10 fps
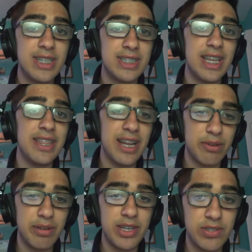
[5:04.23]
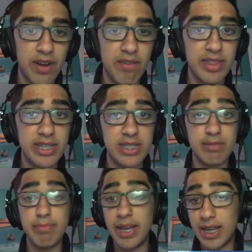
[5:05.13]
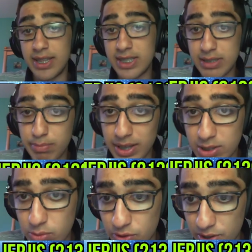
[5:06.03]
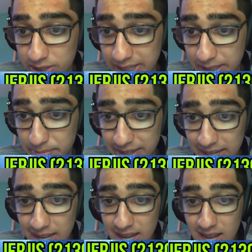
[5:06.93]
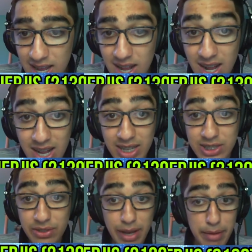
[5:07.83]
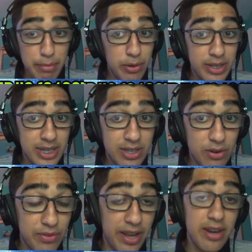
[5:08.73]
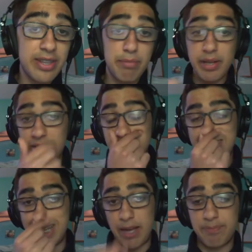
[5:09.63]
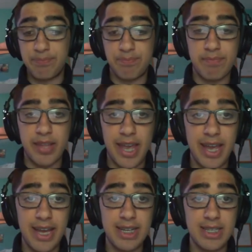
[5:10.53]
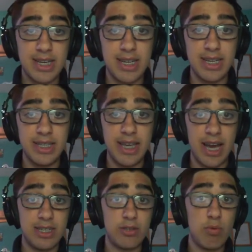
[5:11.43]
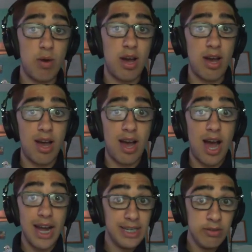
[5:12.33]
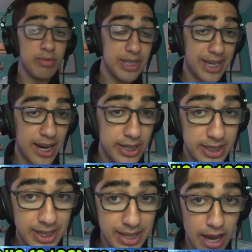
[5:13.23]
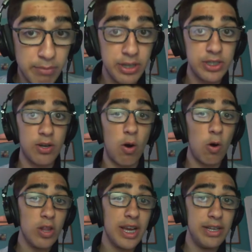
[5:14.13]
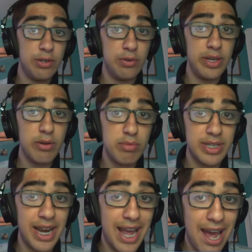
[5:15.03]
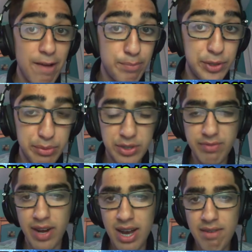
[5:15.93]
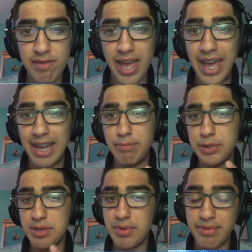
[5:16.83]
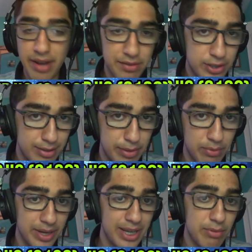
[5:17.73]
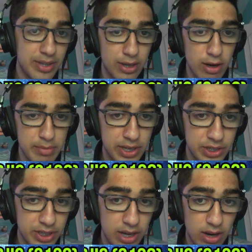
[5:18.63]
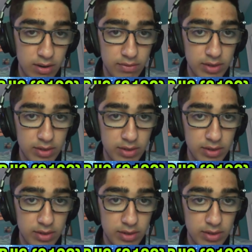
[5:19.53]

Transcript: and then queen h5, and this is mate, and this is plus 13. So yeah, my opponent couldn't go there, and they played king d8. And yeah, so I didn't really calculate that much. All I knew here was that I have bishop g5, and bishop g5 should be winning with the combination of